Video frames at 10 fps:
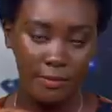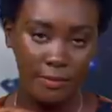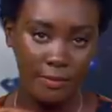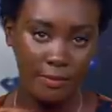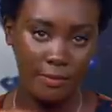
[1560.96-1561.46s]

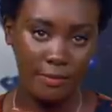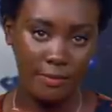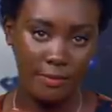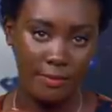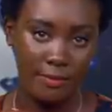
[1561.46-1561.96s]

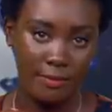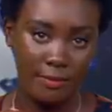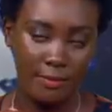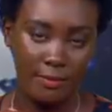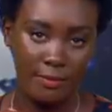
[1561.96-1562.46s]

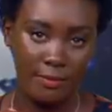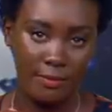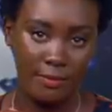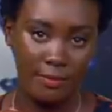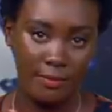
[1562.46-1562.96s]

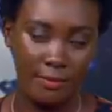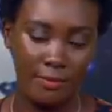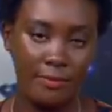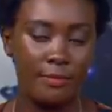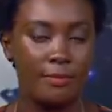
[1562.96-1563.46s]

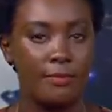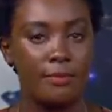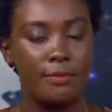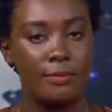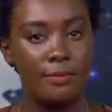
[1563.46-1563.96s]

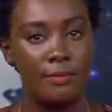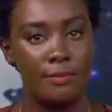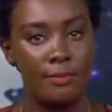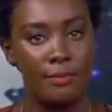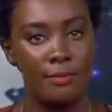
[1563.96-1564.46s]

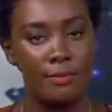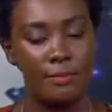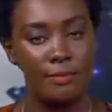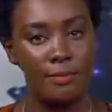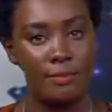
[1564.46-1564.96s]

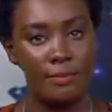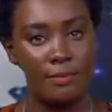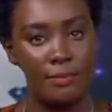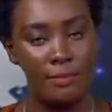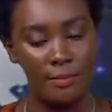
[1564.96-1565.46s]

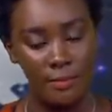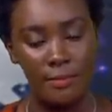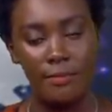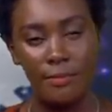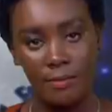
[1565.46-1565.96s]

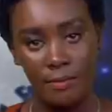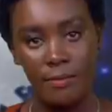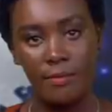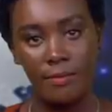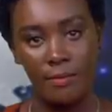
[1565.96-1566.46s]

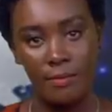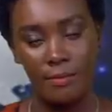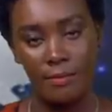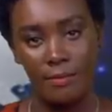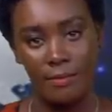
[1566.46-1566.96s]

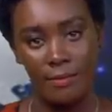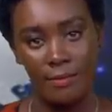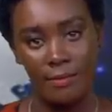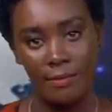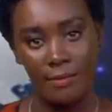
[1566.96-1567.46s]

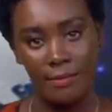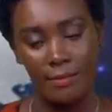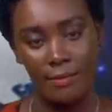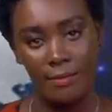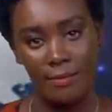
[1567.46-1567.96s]

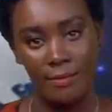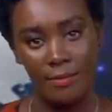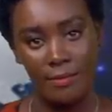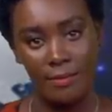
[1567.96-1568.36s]
This person isn't speaking.